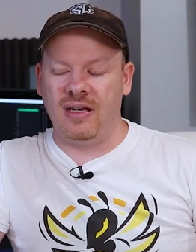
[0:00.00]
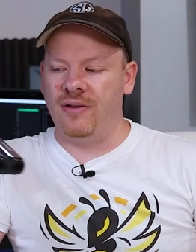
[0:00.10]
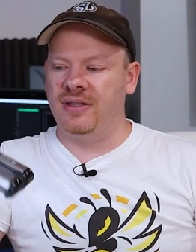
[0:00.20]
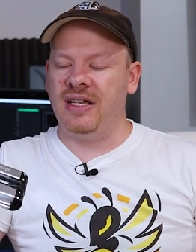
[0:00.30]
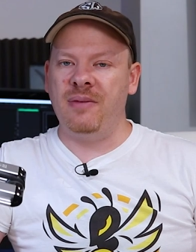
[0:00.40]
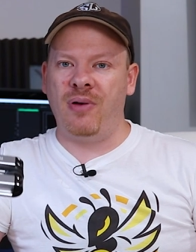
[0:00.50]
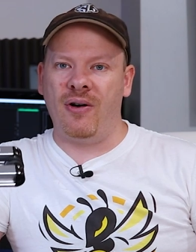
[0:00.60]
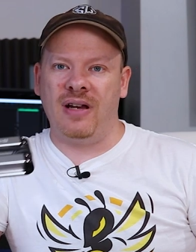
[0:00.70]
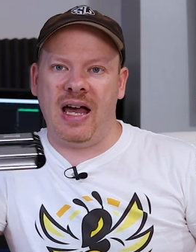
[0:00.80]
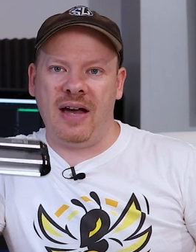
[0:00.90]
Now
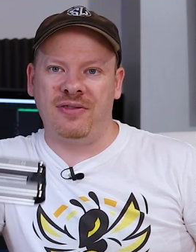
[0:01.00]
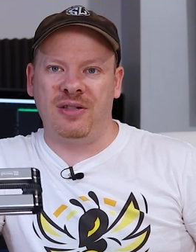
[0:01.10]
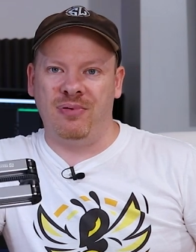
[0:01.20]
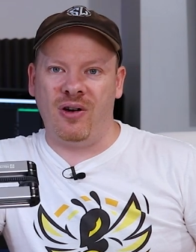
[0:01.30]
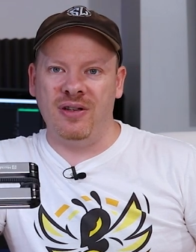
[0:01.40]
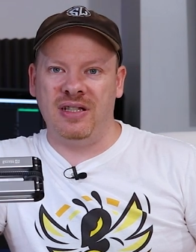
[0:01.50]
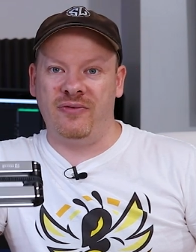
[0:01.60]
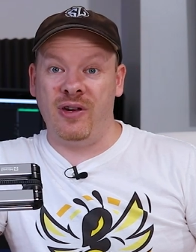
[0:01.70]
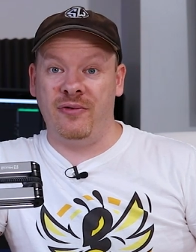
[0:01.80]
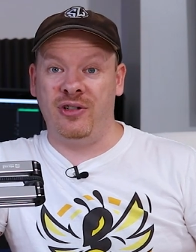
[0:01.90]
Zeapon have supplied this
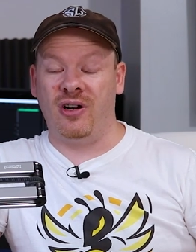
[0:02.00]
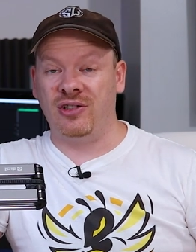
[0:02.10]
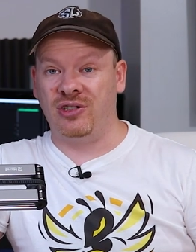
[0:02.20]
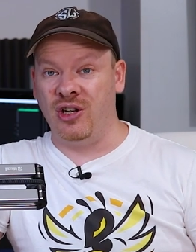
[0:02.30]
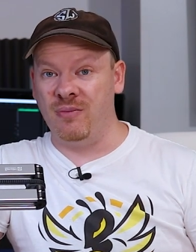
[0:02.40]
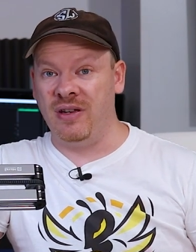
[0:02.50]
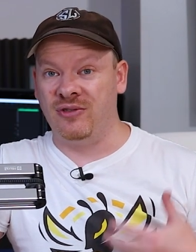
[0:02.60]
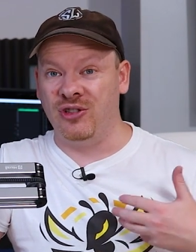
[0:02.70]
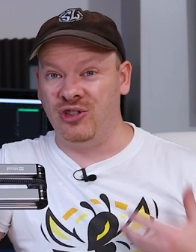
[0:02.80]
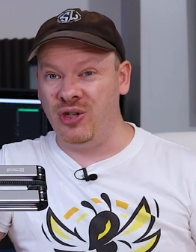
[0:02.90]
free of charge to me
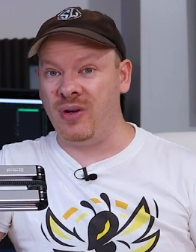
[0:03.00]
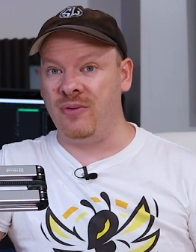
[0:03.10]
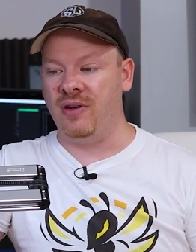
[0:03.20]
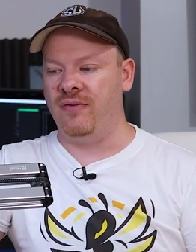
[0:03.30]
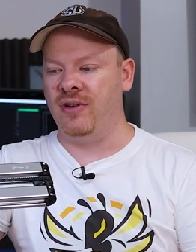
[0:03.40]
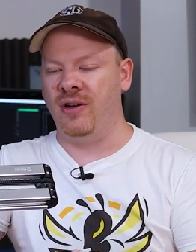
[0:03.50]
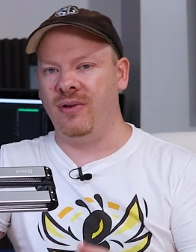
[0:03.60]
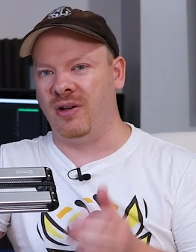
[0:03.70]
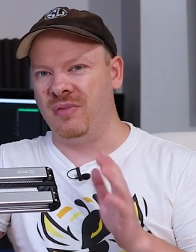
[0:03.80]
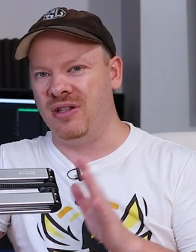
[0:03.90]
to do a review
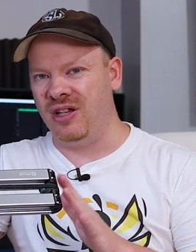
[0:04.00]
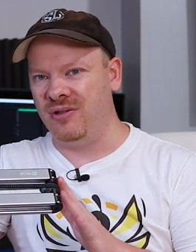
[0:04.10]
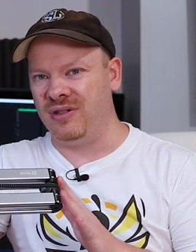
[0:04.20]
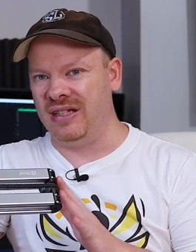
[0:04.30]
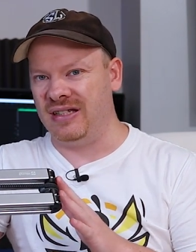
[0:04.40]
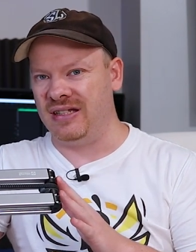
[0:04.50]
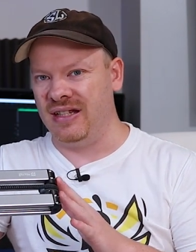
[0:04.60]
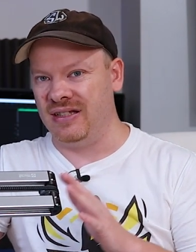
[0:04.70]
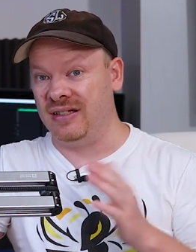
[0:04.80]
and I've been using it since